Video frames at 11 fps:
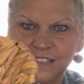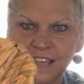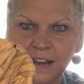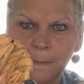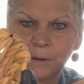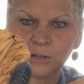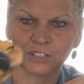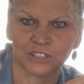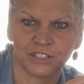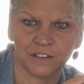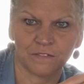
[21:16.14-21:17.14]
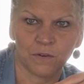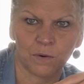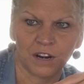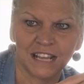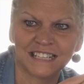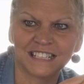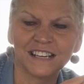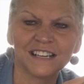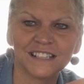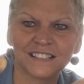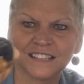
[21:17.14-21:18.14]
that I purchased it for. It
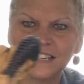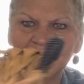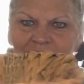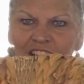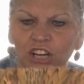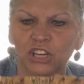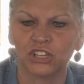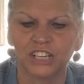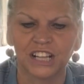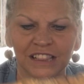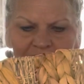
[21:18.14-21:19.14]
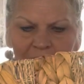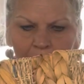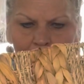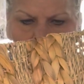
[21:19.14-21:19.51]
does need a good cleanup.